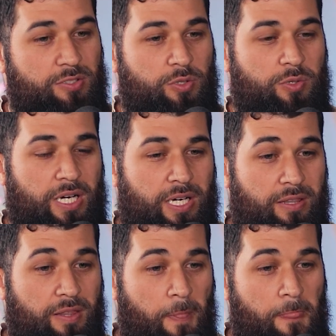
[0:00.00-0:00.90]
So,
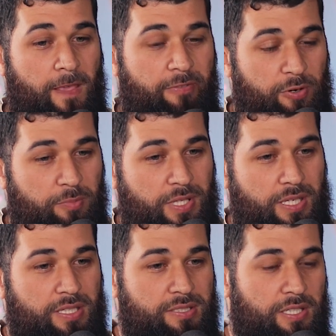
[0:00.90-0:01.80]
and from
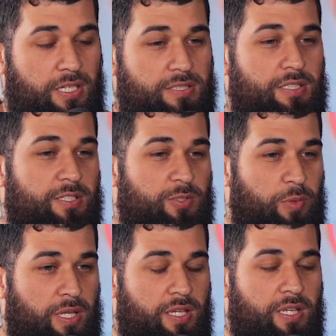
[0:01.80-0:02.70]
there started as
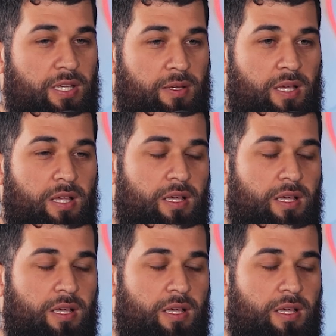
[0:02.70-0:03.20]
well the